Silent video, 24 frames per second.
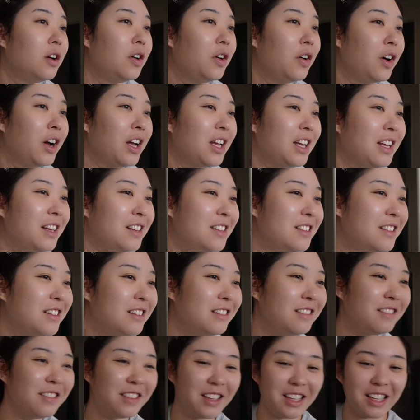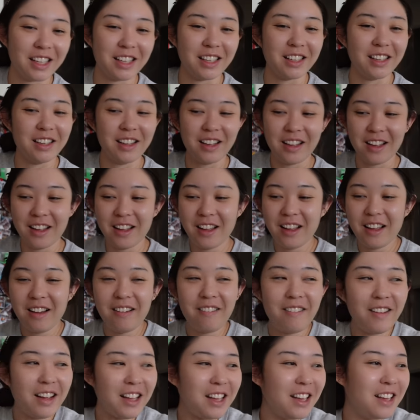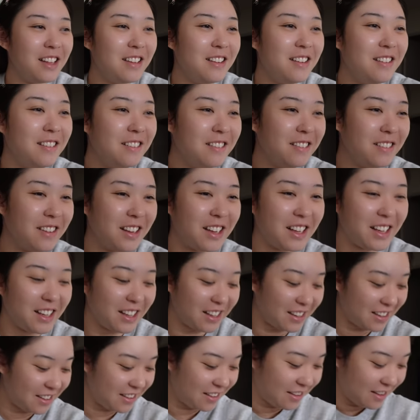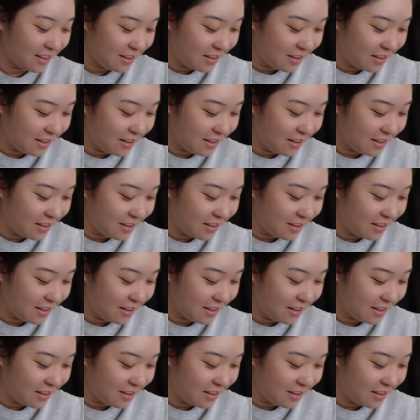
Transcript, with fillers: What are you doing? What are you doing?